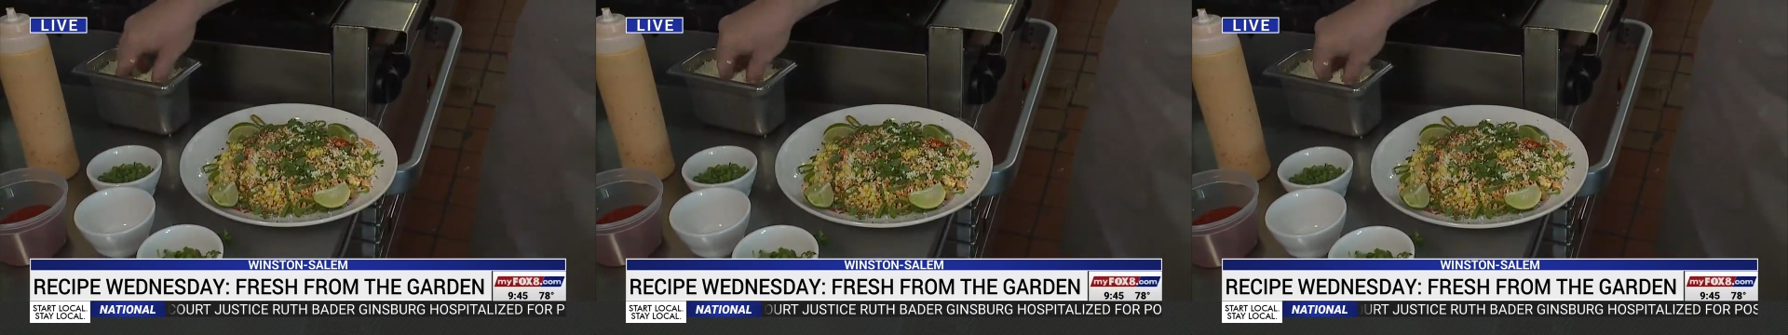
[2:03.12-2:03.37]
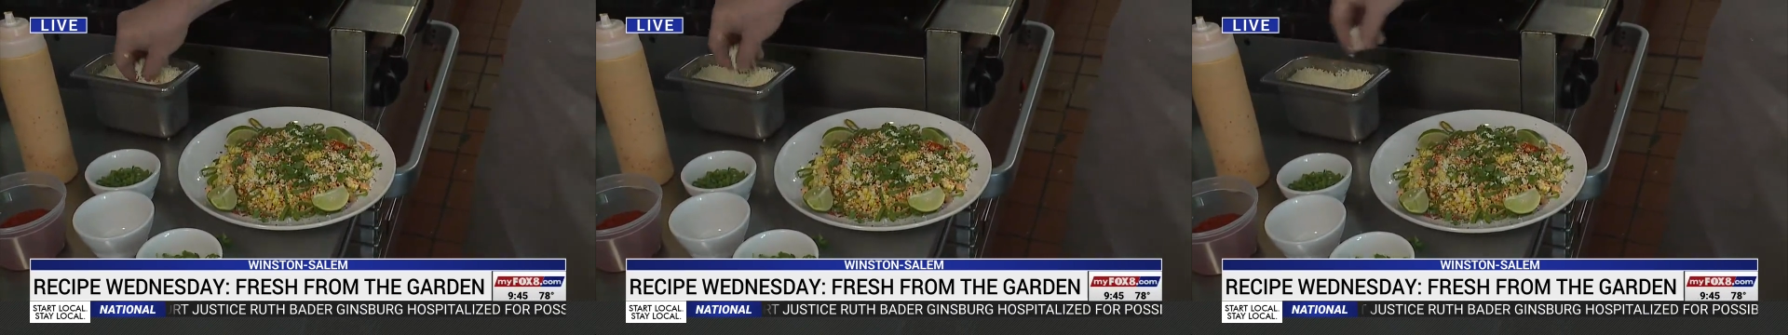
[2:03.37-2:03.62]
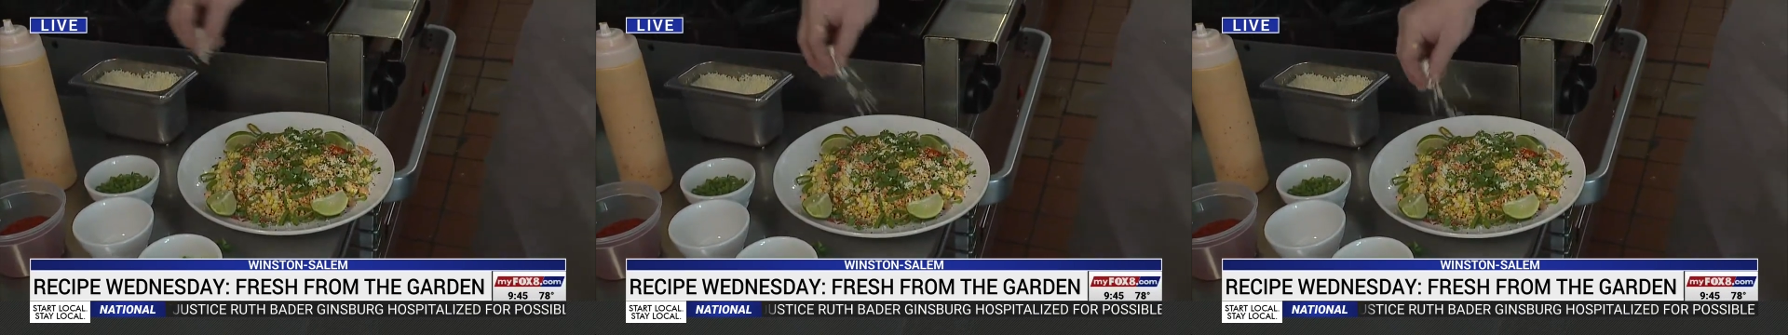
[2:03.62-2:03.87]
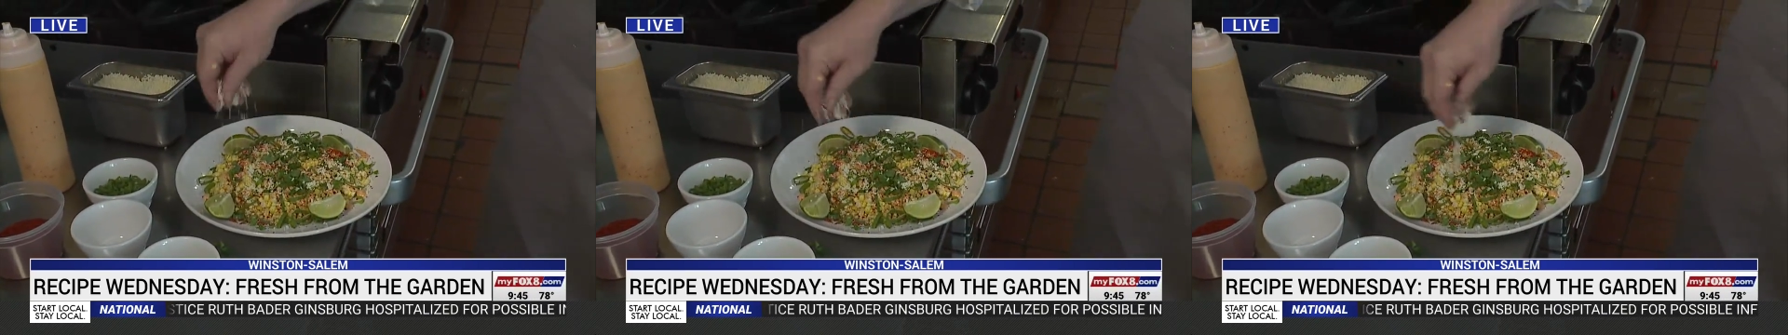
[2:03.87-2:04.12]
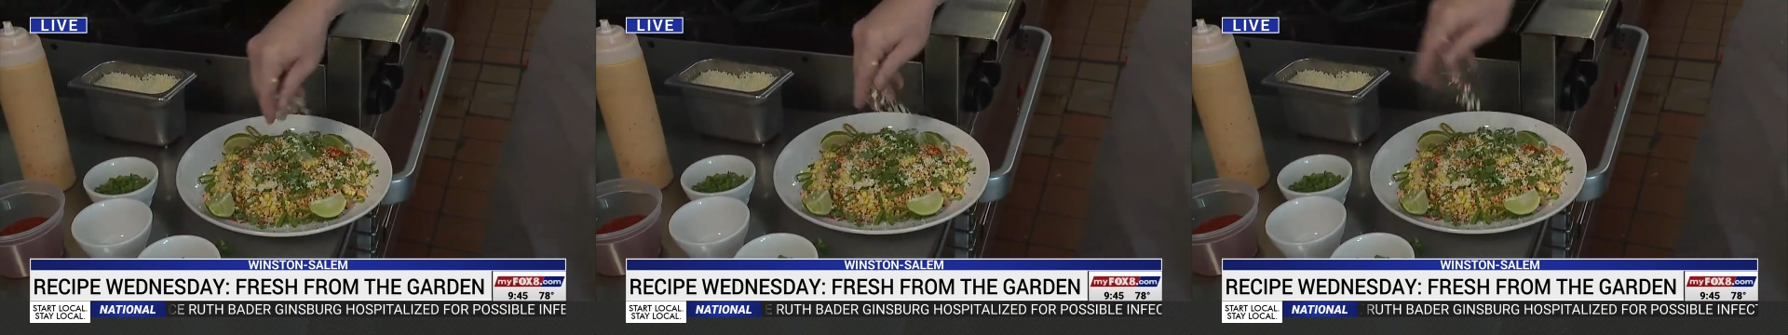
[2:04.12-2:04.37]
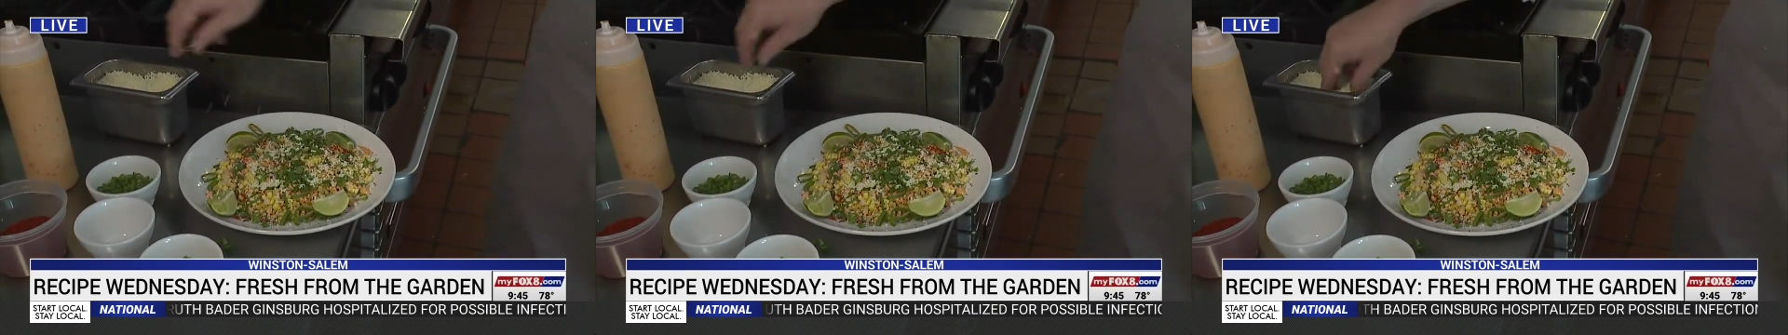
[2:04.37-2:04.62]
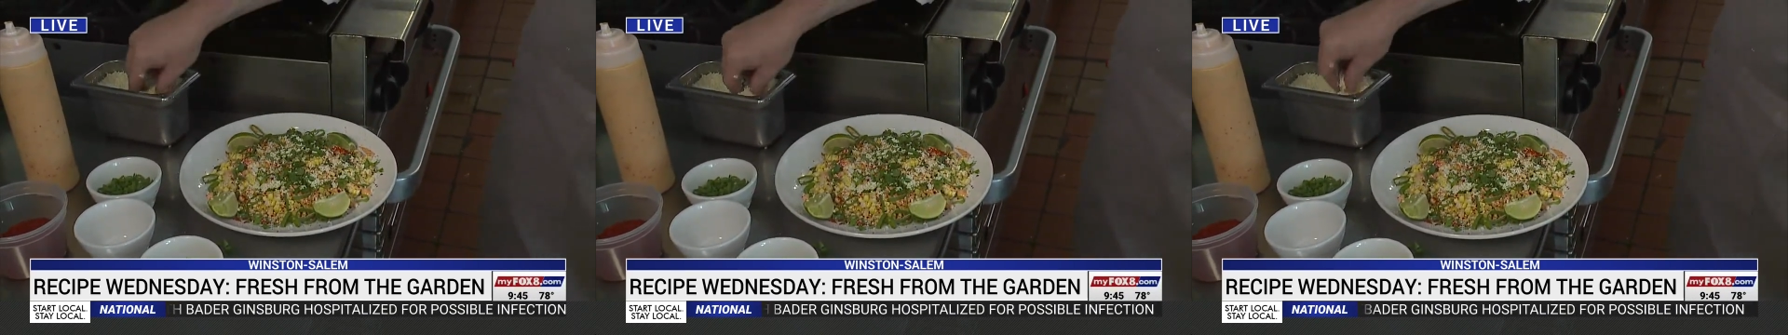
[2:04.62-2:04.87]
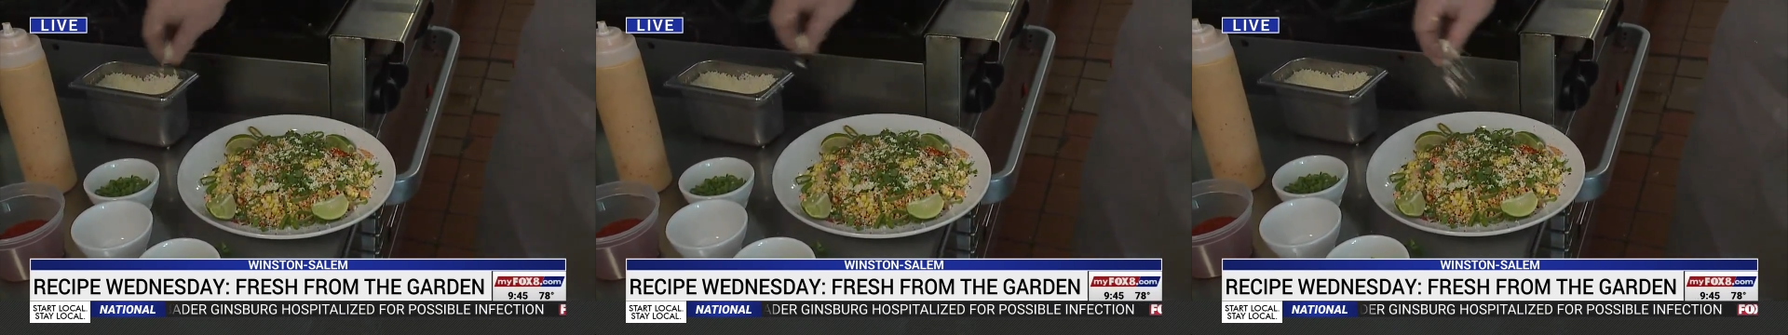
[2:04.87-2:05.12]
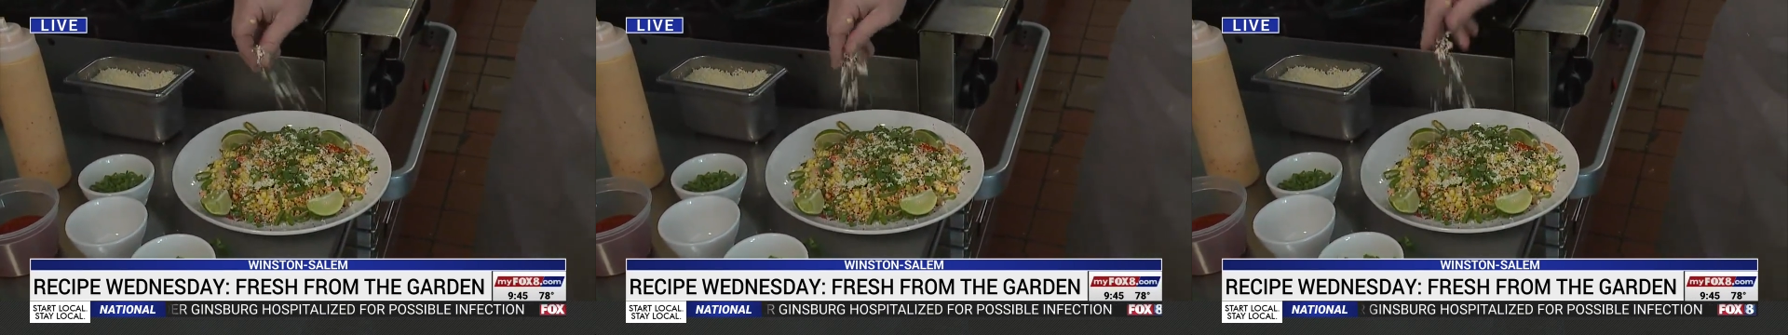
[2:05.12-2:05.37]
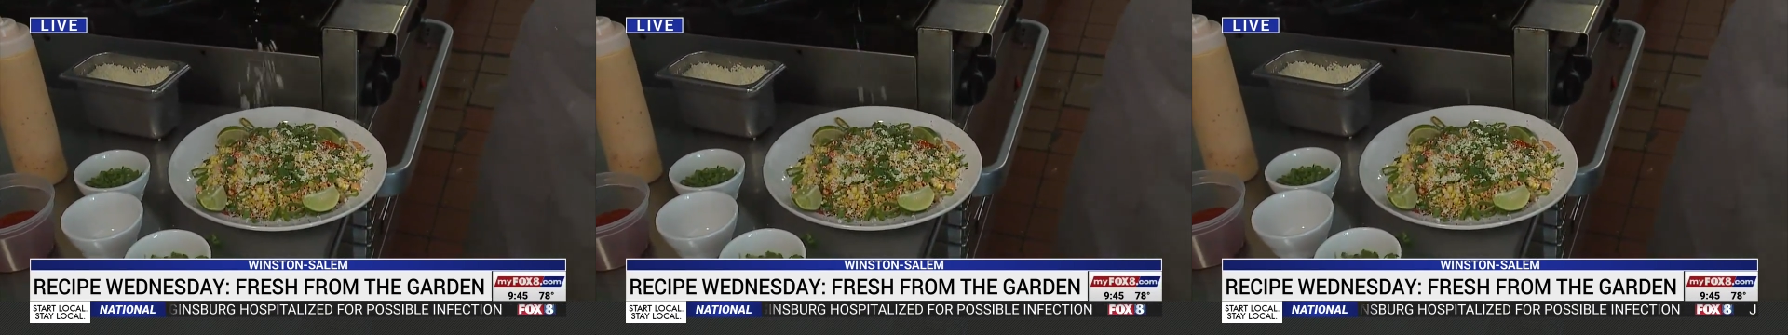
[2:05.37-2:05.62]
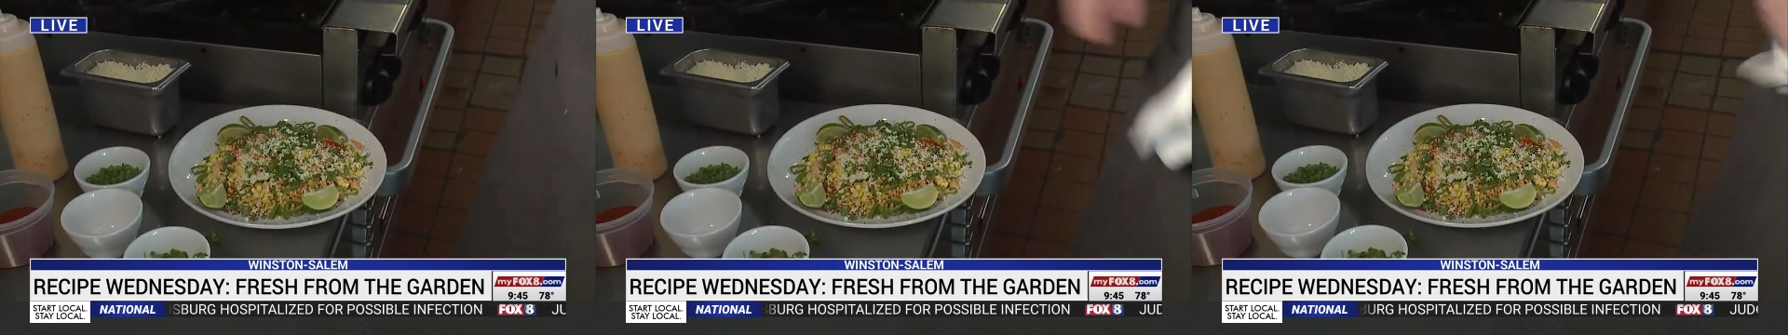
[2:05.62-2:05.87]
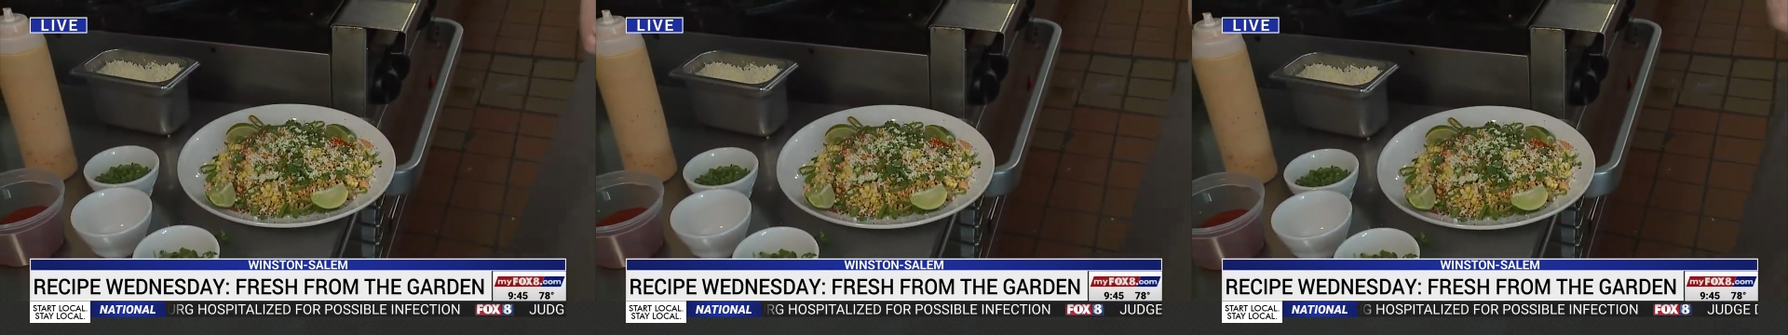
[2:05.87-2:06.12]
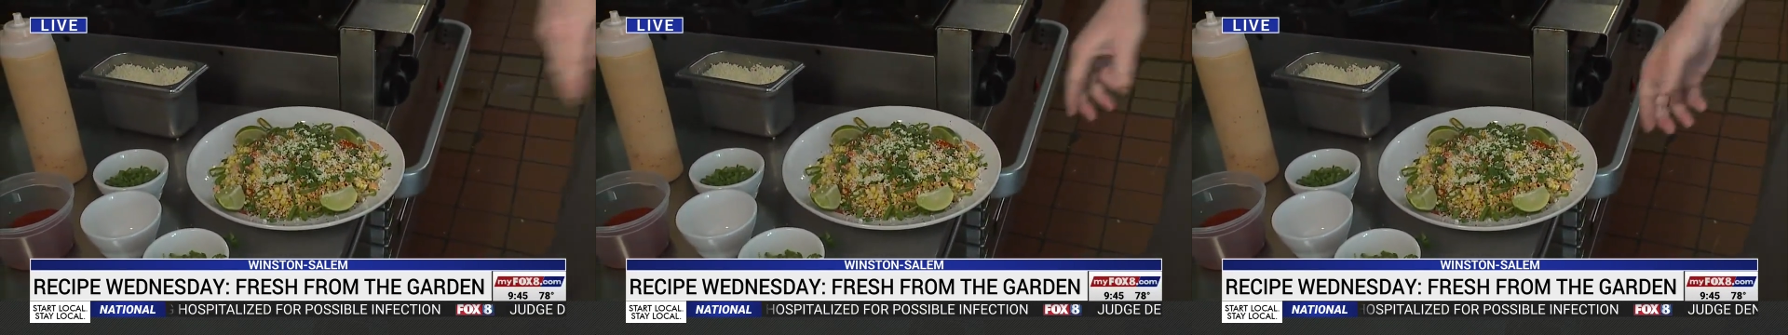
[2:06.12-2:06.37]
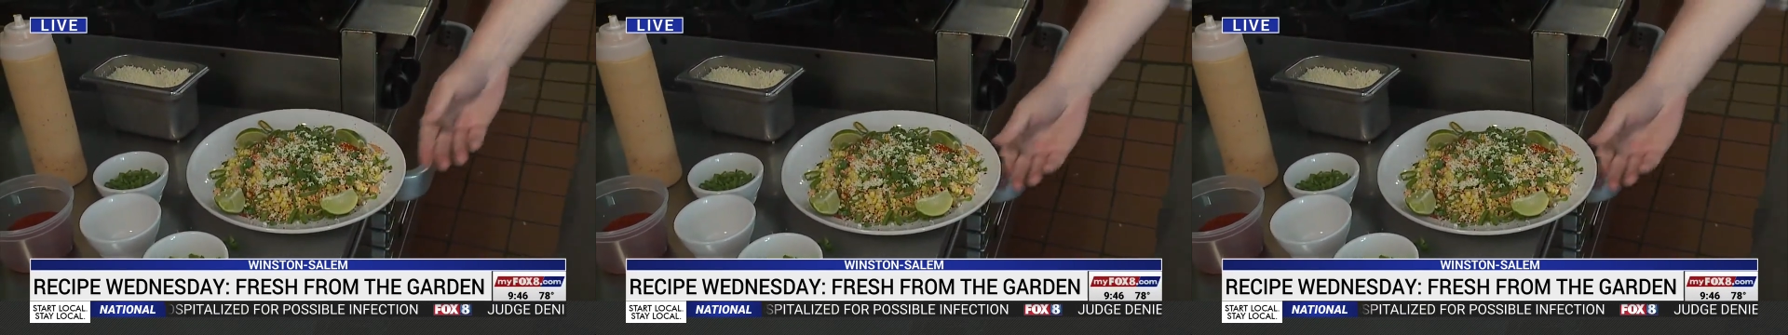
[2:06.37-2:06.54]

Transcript: (no speaker visible)